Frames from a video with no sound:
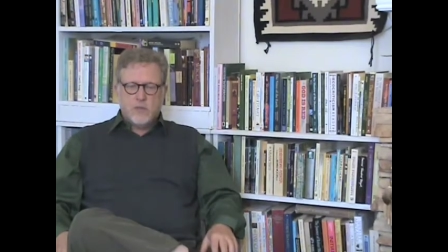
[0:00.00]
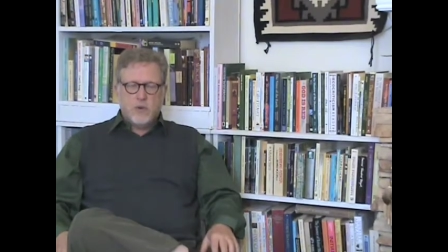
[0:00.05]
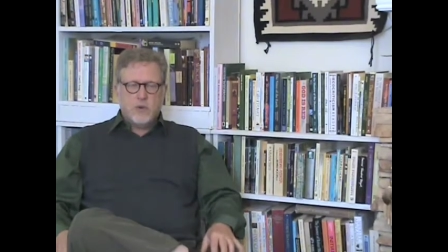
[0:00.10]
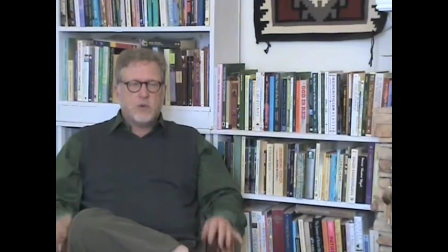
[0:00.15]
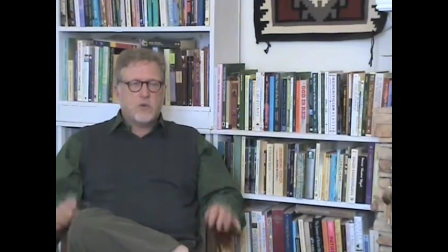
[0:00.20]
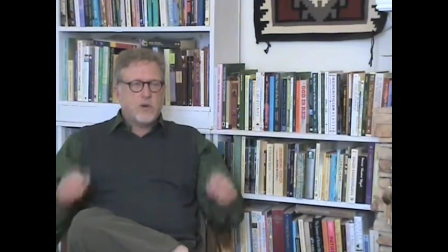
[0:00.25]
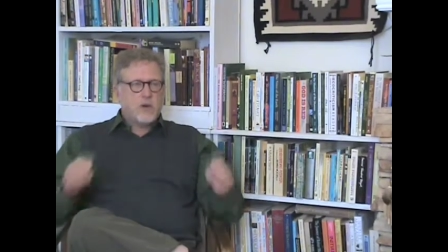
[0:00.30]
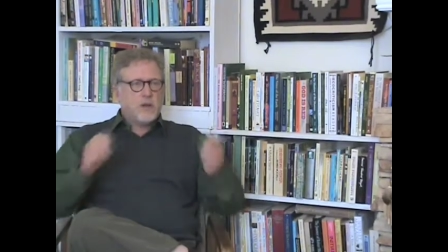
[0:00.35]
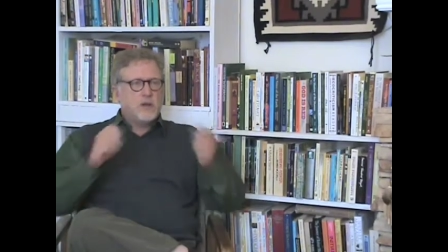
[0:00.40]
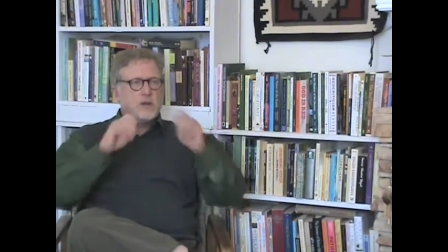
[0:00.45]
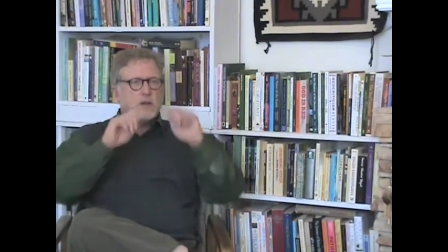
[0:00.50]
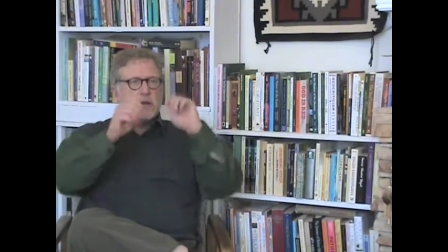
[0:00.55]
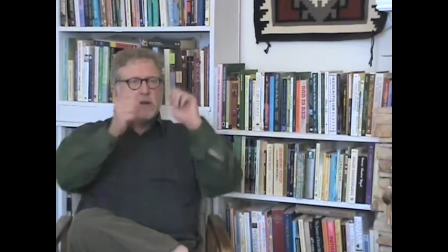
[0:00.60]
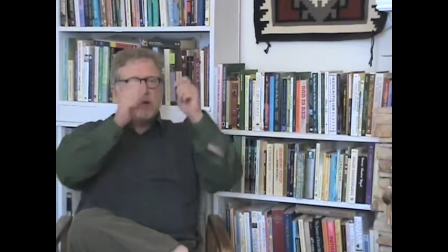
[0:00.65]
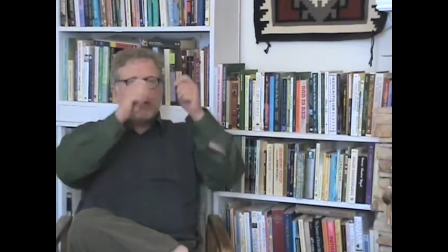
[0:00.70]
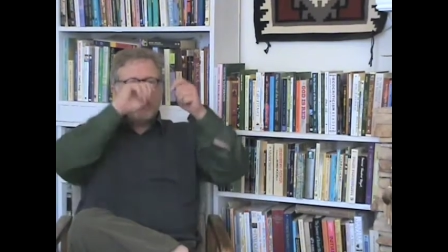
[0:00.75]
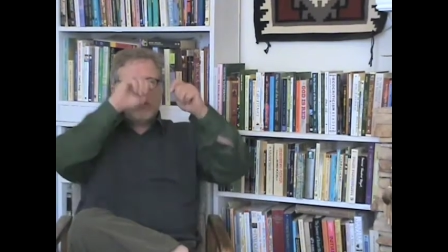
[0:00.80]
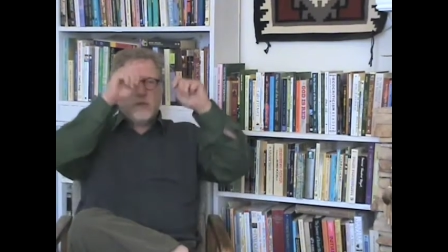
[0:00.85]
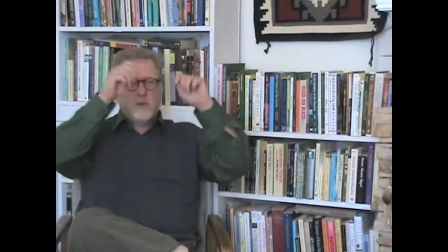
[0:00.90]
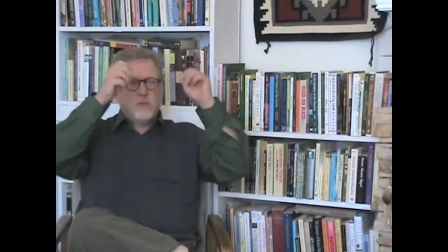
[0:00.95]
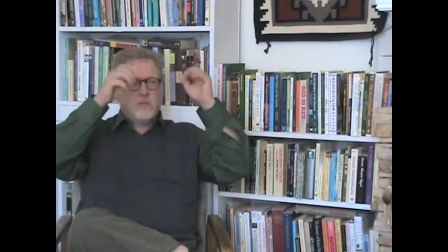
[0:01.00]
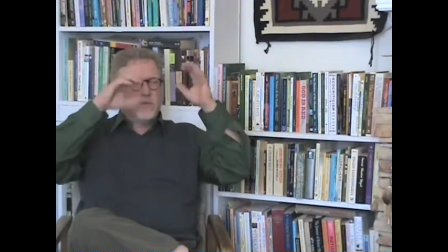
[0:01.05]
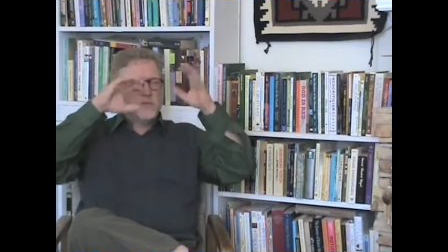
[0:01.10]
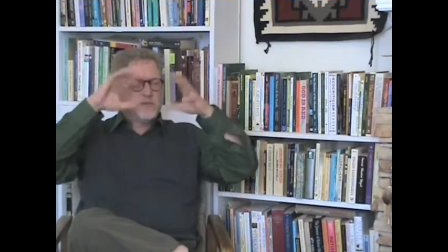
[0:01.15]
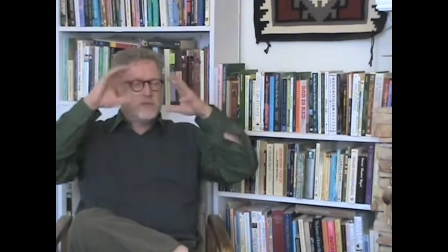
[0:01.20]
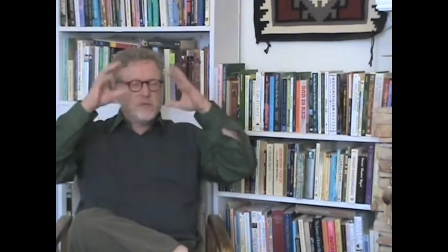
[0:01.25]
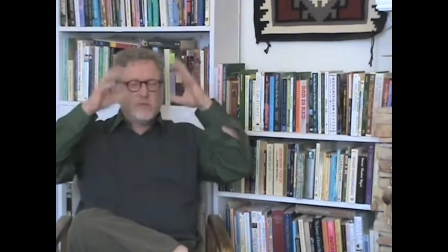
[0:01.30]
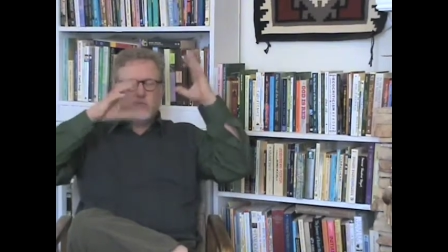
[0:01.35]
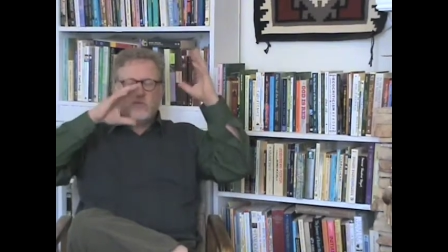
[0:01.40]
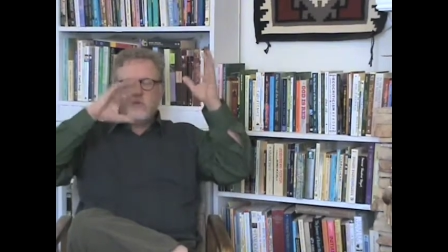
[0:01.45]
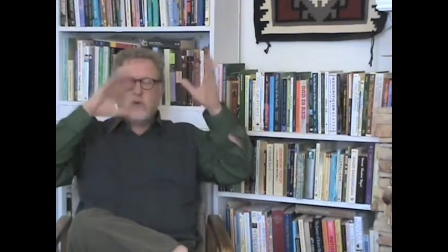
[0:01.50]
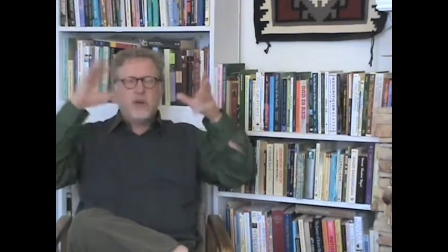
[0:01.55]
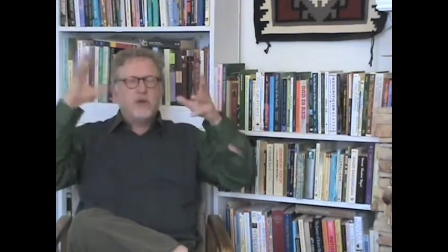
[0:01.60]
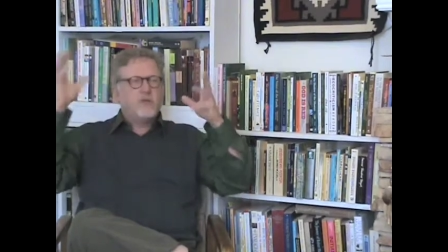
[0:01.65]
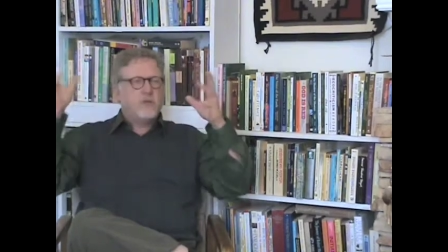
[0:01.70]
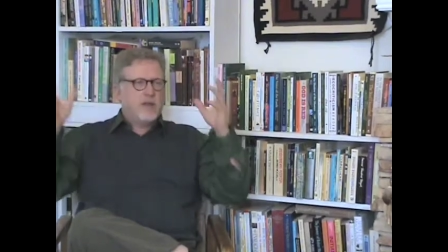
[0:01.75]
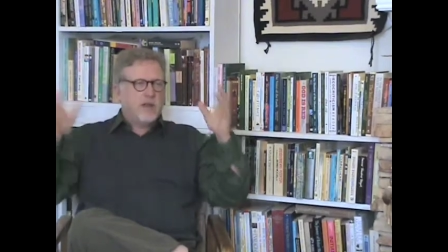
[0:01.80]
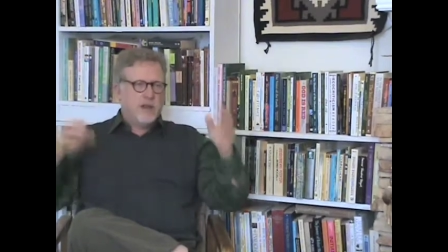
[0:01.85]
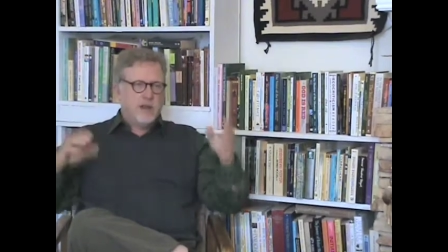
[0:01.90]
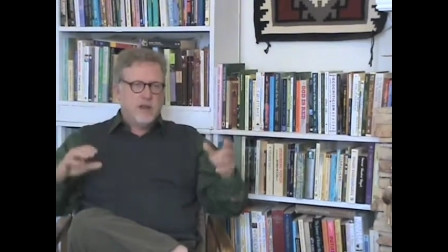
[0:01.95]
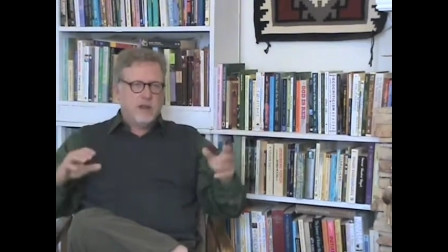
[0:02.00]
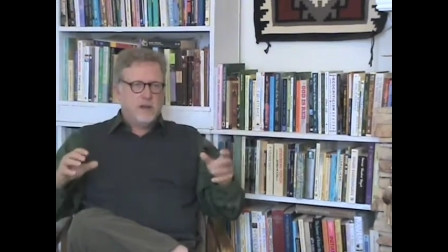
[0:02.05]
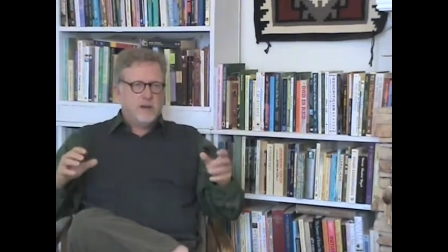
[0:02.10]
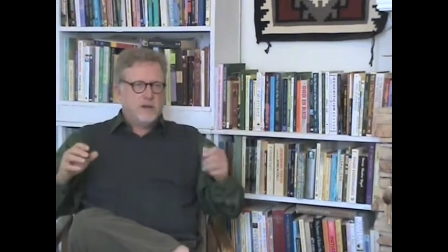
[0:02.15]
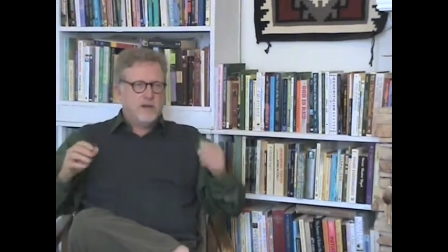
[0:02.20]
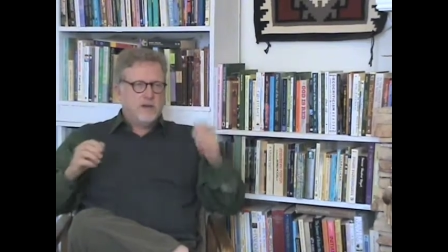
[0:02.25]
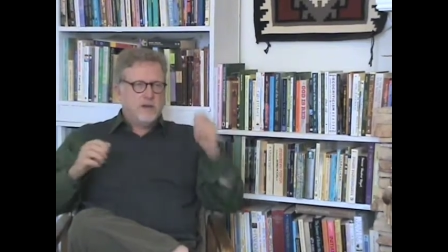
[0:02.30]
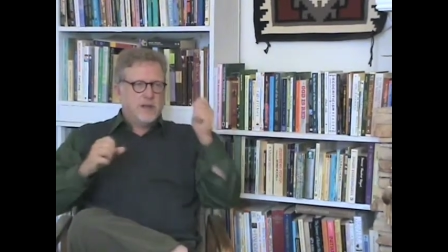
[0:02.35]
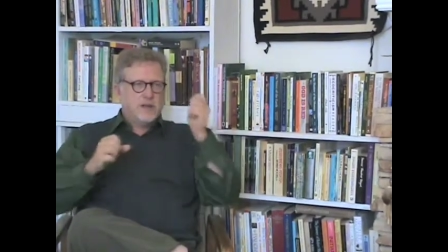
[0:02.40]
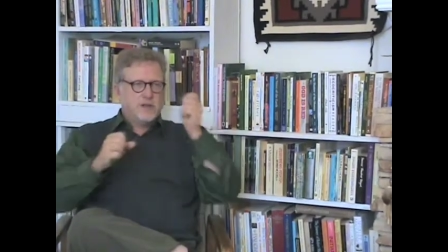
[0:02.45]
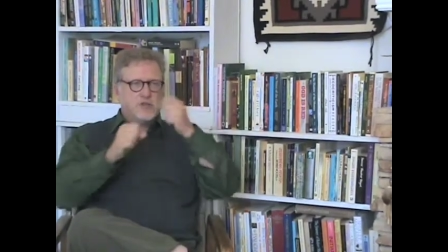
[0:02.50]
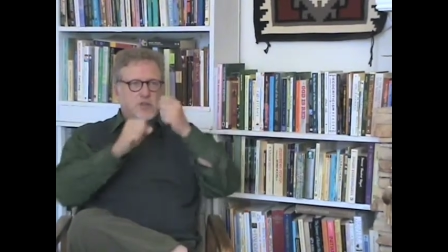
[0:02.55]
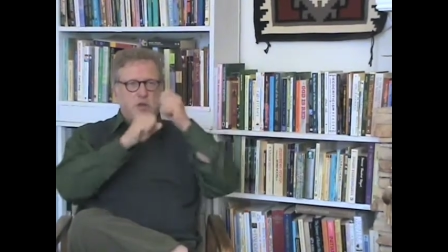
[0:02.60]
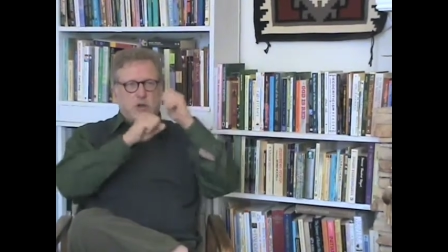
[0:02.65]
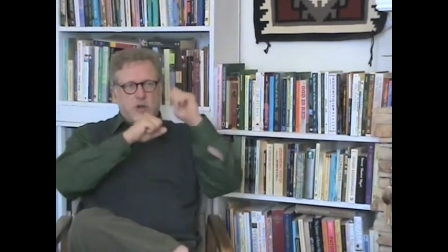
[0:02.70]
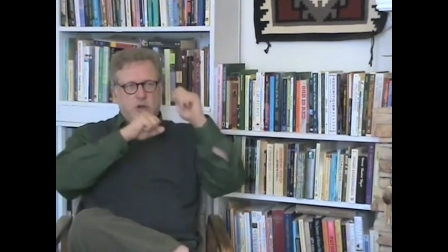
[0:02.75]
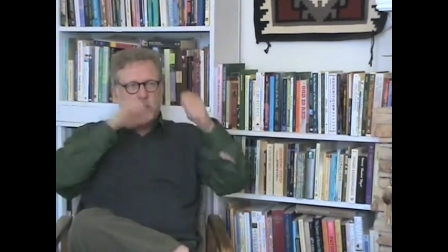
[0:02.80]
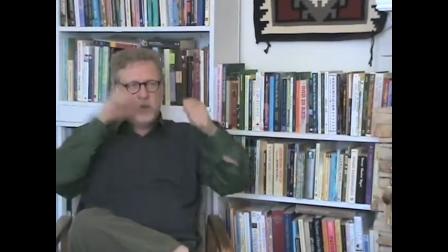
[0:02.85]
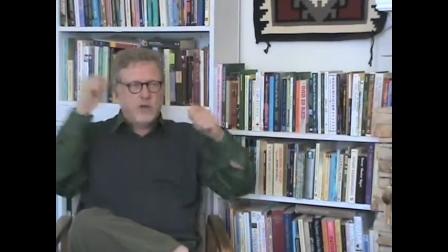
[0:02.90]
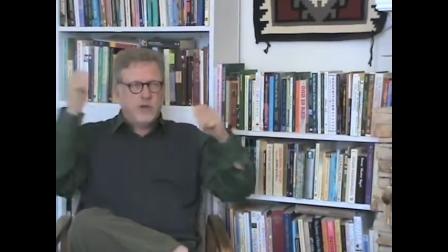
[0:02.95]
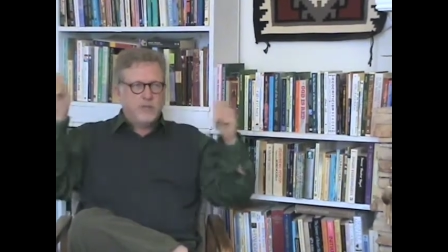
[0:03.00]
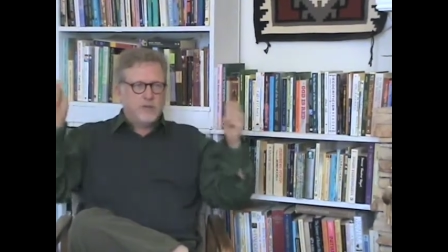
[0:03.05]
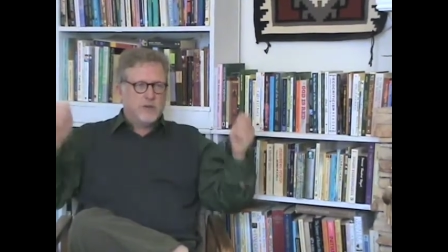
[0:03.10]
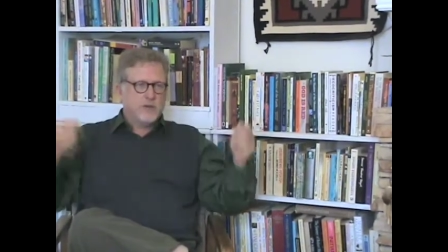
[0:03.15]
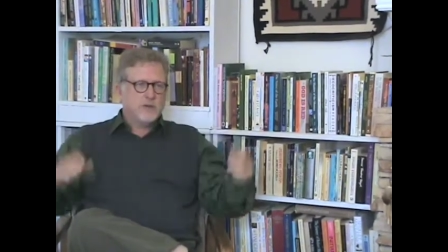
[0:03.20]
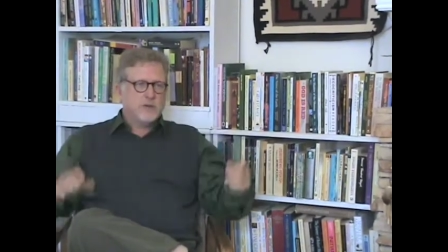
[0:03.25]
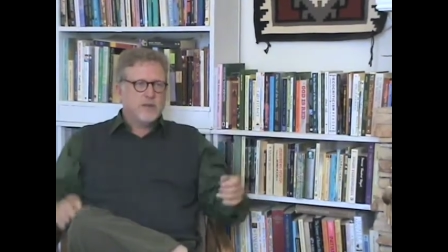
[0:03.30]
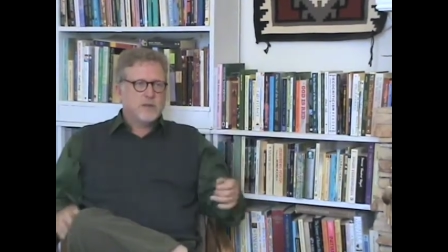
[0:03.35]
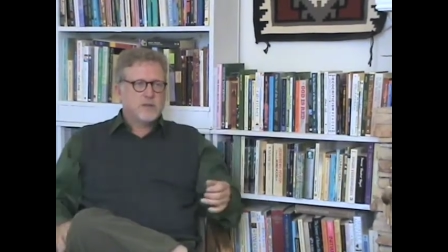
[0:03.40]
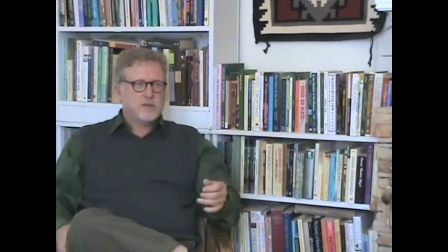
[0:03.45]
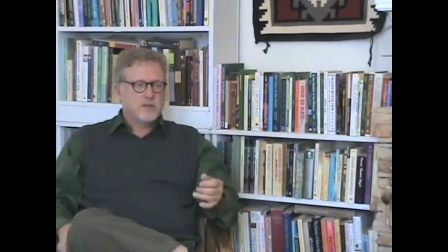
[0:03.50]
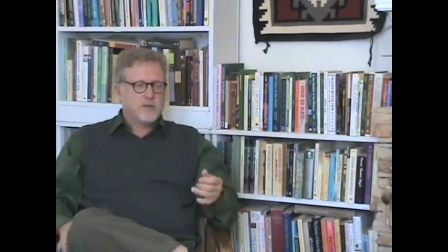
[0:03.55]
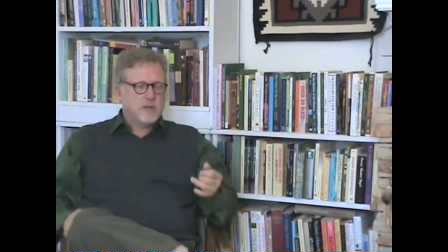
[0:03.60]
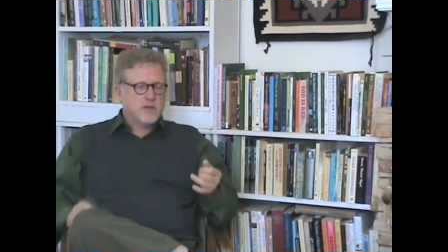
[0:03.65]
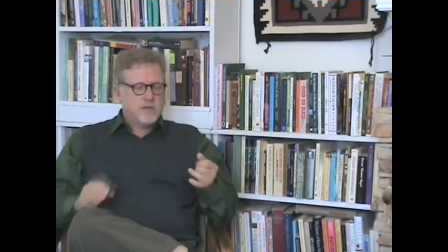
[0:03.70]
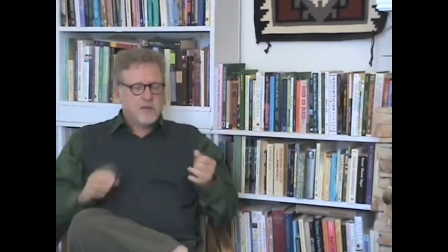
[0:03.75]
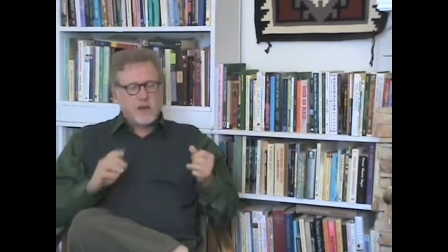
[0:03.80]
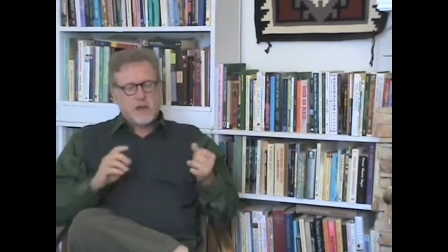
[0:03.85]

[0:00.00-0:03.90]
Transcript: we were all in it and we were renovating it and like sawing and building and stuff.